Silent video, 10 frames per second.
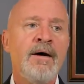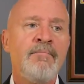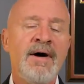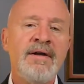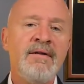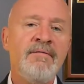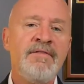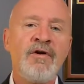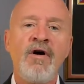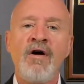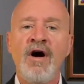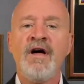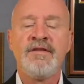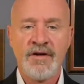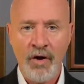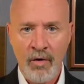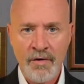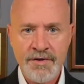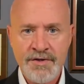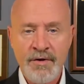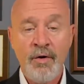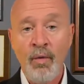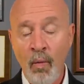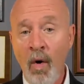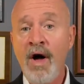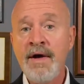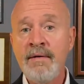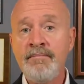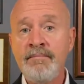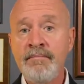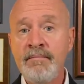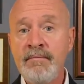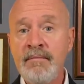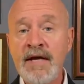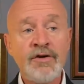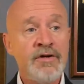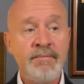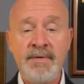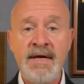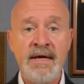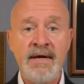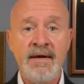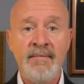But there are other goals. One, it could be